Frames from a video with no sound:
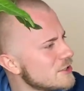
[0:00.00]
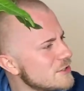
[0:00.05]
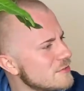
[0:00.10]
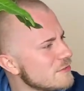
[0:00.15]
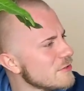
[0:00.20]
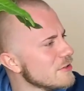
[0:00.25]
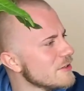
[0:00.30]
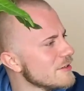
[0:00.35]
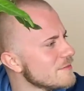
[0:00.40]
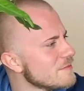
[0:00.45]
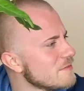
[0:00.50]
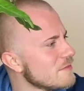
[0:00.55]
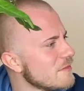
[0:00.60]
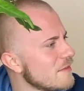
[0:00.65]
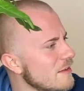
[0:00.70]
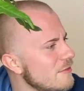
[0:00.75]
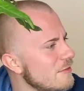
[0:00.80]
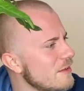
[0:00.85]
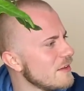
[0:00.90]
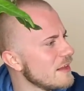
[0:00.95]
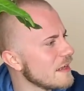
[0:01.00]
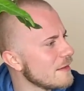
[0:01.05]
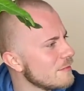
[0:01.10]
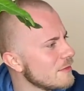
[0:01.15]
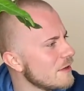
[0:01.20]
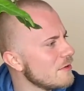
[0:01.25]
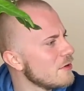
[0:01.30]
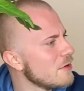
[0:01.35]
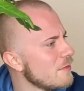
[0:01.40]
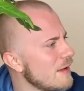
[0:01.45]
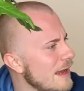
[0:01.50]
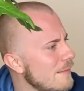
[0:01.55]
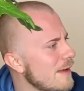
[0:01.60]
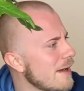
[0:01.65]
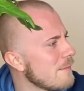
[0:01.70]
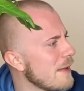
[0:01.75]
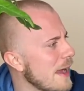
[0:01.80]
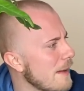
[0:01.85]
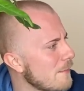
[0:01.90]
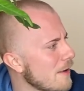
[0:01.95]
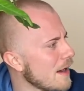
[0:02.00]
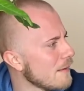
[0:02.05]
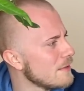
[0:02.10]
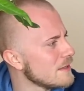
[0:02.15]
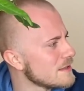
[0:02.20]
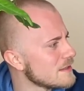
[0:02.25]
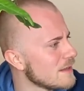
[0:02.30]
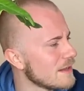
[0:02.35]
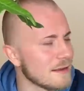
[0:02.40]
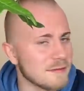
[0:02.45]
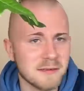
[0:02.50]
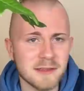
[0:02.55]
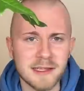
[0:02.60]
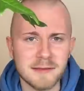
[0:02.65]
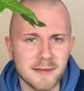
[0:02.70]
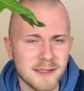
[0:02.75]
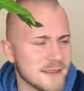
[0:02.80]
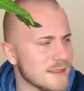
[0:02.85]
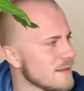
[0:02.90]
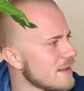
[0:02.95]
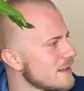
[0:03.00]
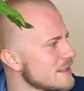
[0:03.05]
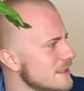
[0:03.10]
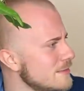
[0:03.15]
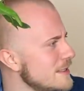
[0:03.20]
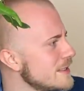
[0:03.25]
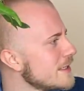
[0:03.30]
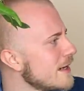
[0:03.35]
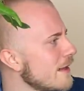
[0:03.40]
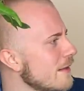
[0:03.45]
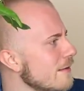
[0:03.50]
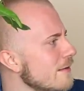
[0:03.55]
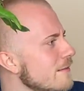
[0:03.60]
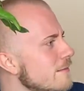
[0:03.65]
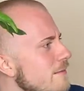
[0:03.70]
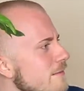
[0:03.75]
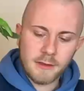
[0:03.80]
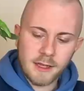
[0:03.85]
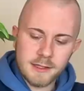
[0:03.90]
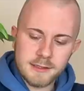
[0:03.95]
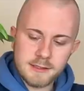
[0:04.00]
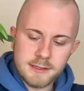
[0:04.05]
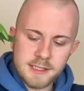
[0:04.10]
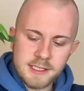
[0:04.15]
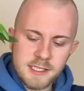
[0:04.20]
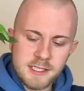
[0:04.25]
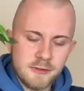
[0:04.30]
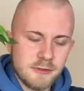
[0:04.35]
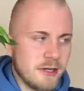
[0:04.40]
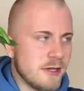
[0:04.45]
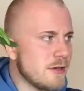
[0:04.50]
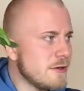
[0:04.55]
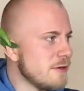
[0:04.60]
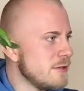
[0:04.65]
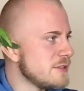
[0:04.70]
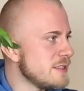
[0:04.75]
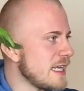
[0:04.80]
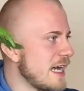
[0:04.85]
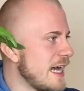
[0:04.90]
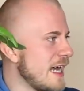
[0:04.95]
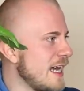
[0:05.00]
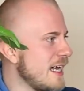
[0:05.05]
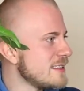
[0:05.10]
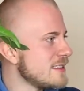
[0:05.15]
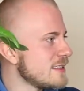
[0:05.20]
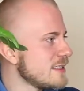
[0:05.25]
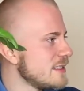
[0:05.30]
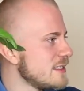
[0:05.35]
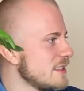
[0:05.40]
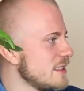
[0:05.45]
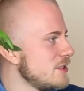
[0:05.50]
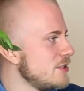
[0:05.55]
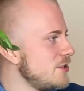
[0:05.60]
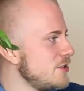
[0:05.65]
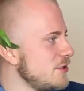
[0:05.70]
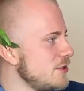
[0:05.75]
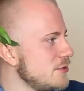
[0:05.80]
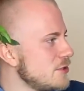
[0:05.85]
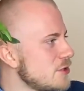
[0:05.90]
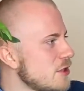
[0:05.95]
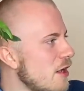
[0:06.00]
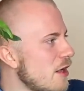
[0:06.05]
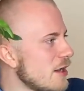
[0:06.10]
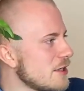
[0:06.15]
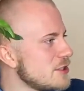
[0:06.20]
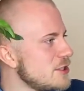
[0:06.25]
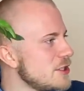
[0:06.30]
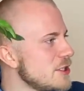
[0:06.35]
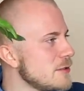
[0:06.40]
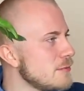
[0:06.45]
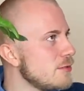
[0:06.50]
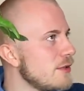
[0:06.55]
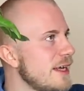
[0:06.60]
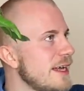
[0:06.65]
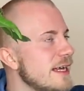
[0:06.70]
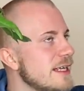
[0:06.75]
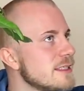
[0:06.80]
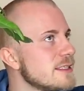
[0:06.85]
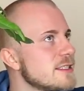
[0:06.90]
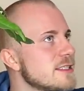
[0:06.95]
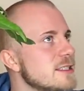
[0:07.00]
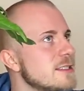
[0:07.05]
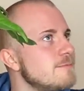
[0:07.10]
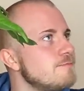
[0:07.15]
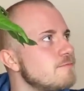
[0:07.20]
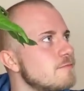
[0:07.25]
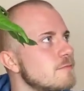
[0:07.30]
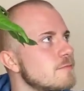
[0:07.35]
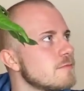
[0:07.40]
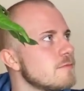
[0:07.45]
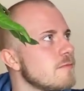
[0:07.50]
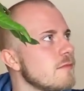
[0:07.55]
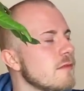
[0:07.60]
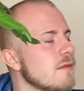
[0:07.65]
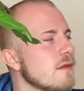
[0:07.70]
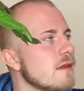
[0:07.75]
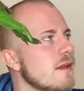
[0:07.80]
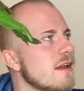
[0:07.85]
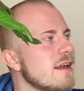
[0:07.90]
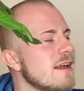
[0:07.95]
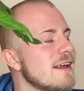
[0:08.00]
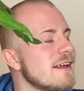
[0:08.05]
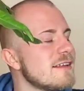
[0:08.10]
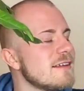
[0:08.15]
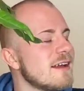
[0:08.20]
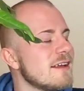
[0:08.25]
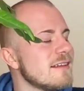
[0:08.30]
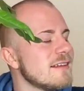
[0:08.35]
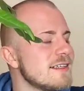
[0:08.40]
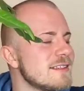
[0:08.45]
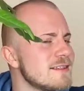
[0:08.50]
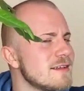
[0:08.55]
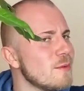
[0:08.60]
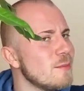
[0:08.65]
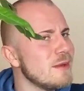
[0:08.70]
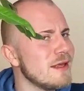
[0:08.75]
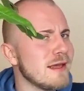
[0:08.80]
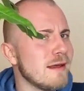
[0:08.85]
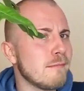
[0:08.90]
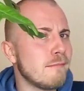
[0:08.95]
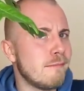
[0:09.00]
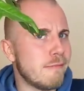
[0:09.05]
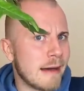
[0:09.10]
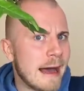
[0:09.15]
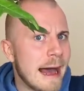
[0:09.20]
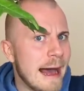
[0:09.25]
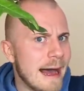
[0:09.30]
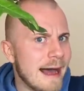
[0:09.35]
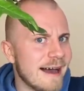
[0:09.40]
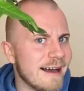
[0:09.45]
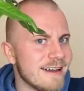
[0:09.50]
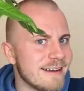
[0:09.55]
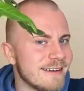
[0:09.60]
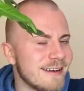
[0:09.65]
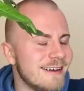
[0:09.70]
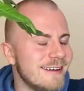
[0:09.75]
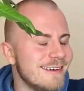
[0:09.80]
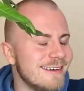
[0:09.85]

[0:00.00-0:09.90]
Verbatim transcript: for feeling blown away by my apartments, though. That really means a lot to me, Tyler. D Grows asks, do you talk to your plants? Now, unless they're being bad.